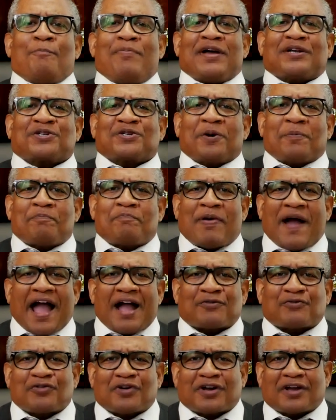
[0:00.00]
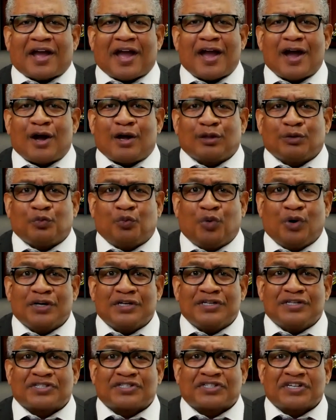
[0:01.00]
Bishop Patrick L.
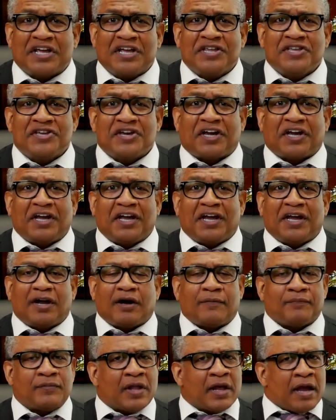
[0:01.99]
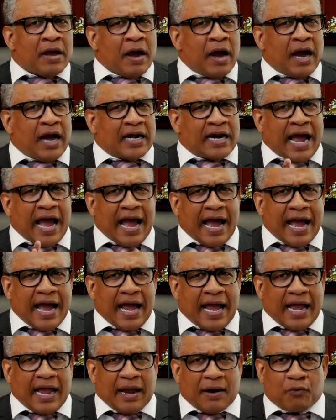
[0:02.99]
Wooden Sr. here, and
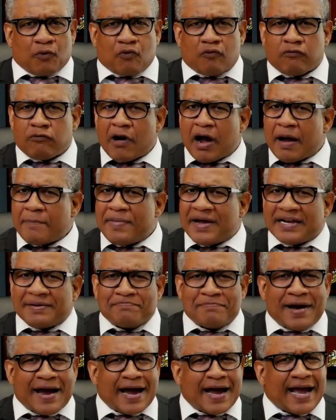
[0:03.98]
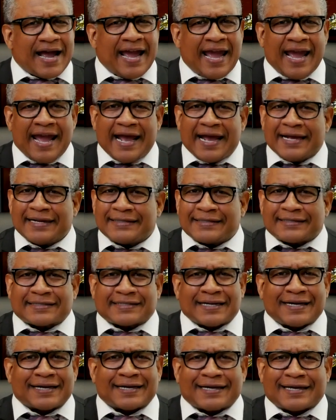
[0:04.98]
I am rubbing my hands
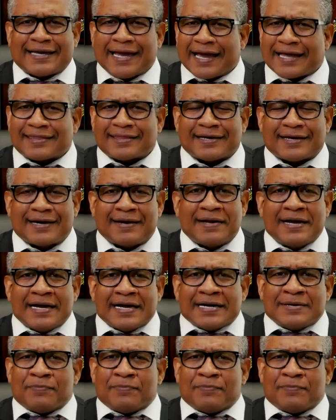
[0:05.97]
together.